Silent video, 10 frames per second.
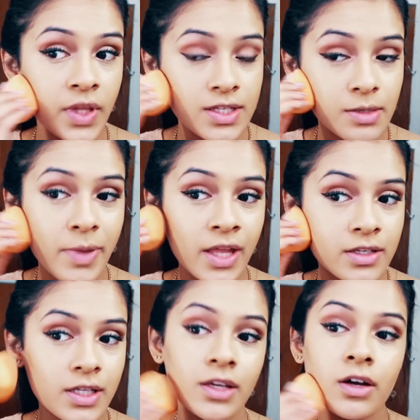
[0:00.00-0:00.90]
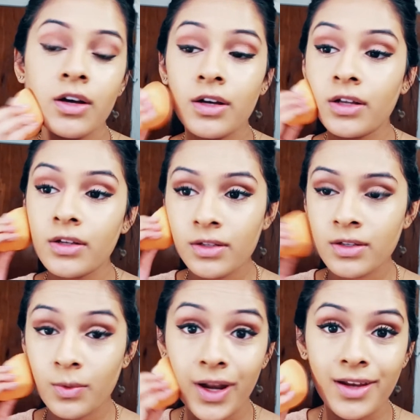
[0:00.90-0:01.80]
Depending on
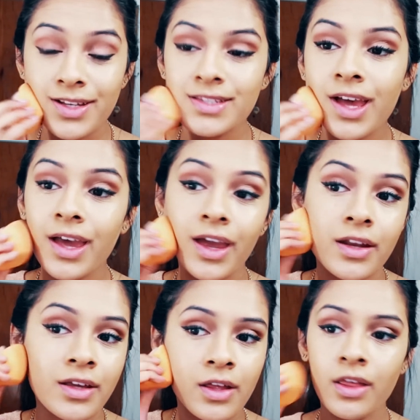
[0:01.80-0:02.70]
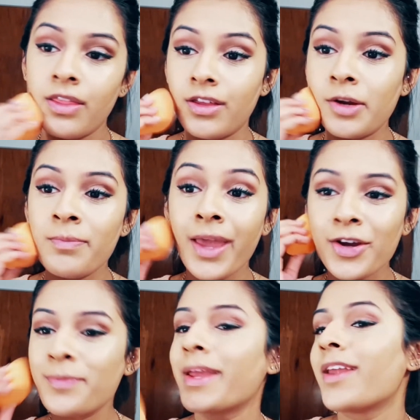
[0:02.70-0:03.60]
what I decide, there may
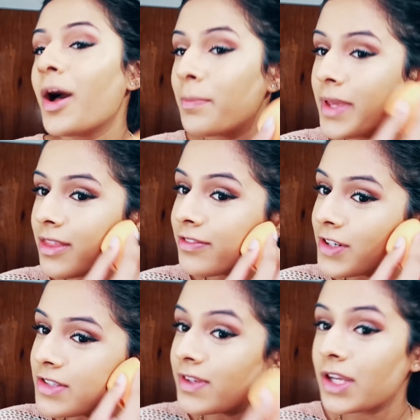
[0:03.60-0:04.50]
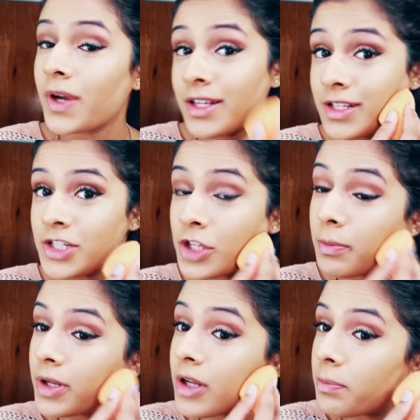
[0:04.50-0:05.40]
or may not be the first video I had initially
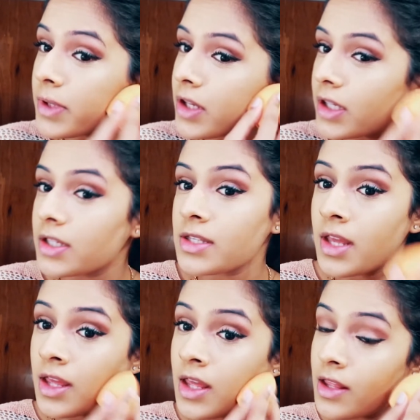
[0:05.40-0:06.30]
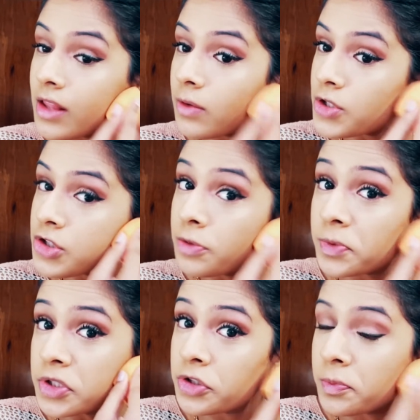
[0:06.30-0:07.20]
put up because that was
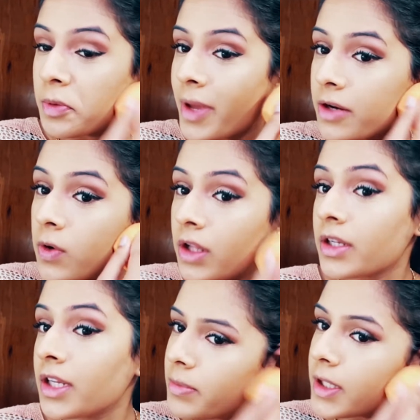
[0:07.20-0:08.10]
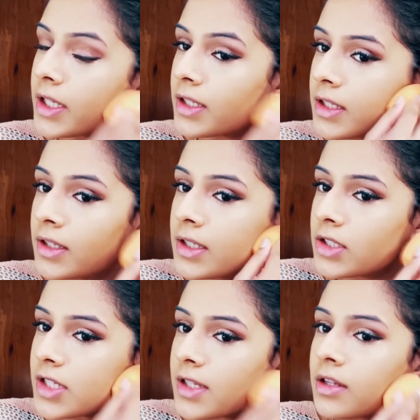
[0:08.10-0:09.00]
super bad quality, but
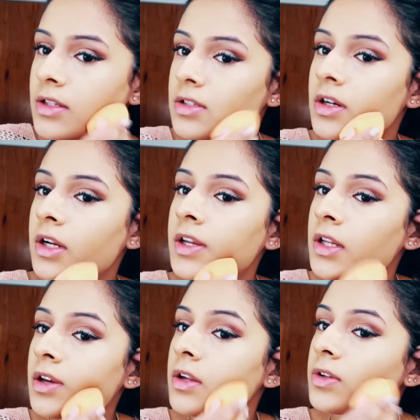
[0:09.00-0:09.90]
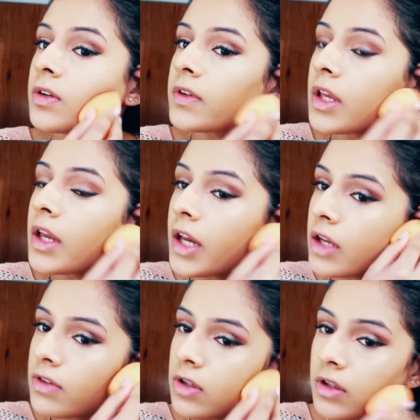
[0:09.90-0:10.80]
just getting started, don't really
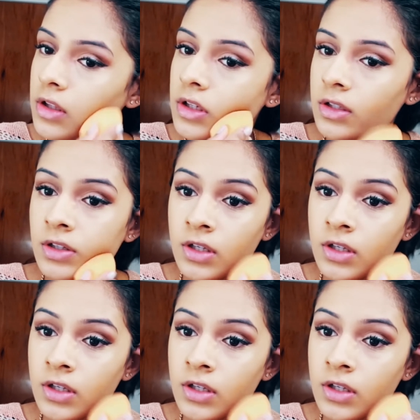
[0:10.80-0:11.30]
have all the